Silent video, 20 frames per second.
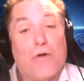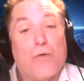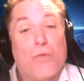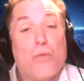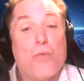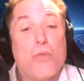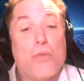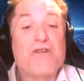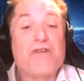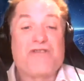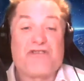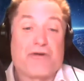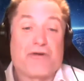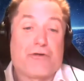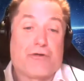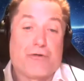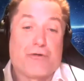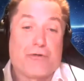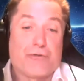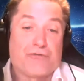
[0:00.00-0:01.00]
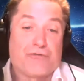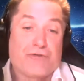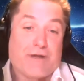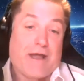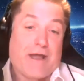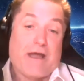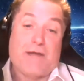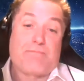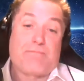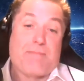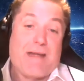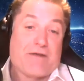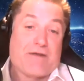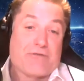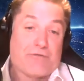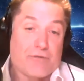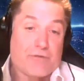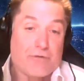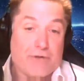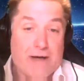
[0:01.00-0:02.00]
wizard who's the
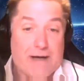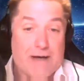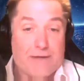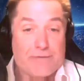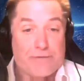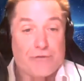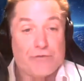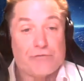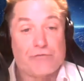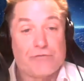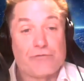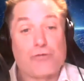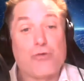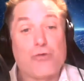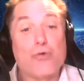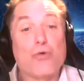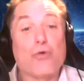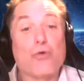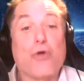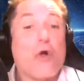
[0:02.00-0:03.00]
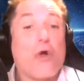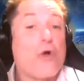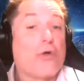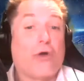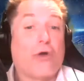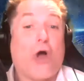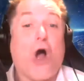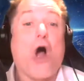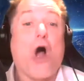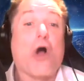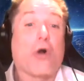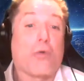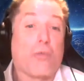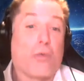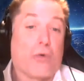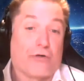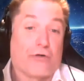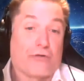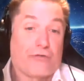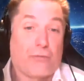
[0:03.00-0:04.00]
headmaster at this school called
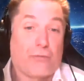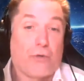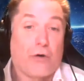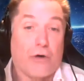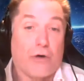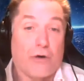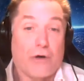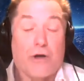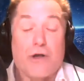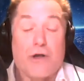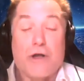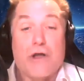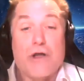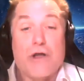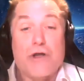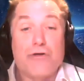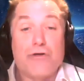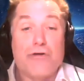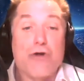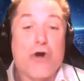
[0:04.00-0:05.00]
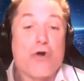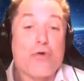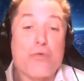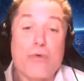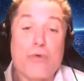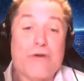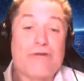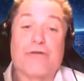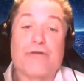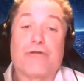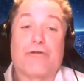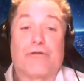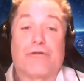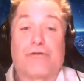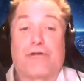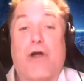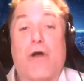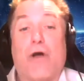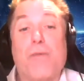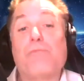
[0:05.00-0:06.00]
Hogwarts, where young wizards
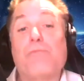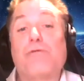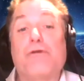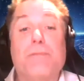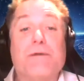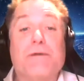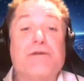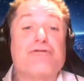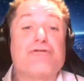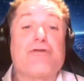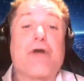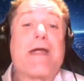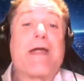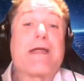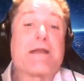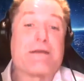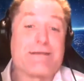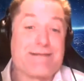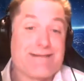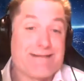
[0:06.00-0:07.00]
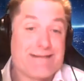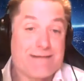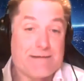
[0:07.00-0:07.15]
come to be trained